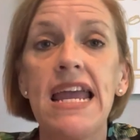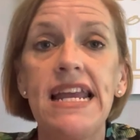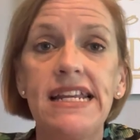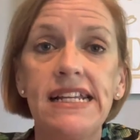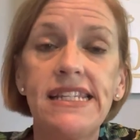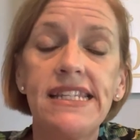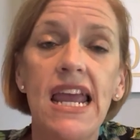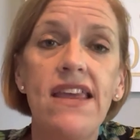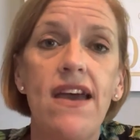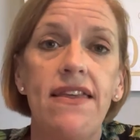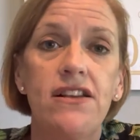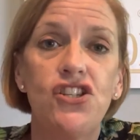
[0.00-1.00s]
He did
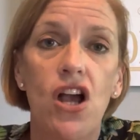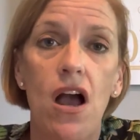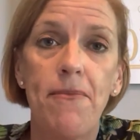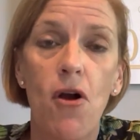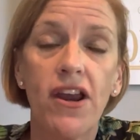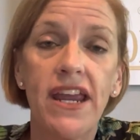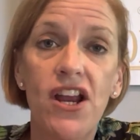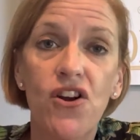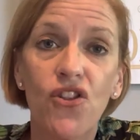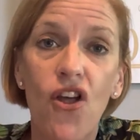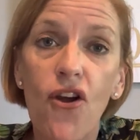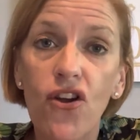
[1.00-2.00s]
say that the job market
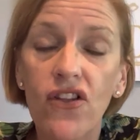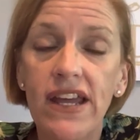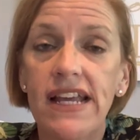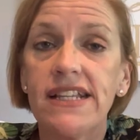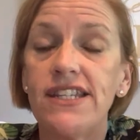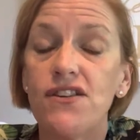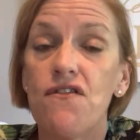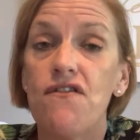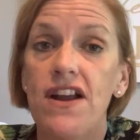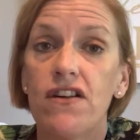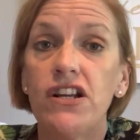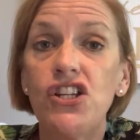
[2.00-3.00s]
here locally is still
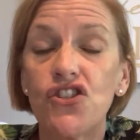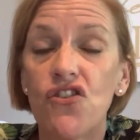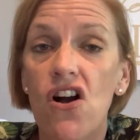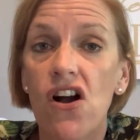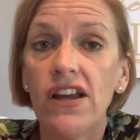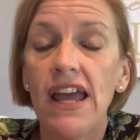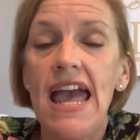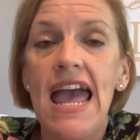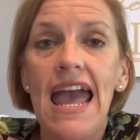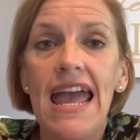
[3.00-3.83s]
very strong.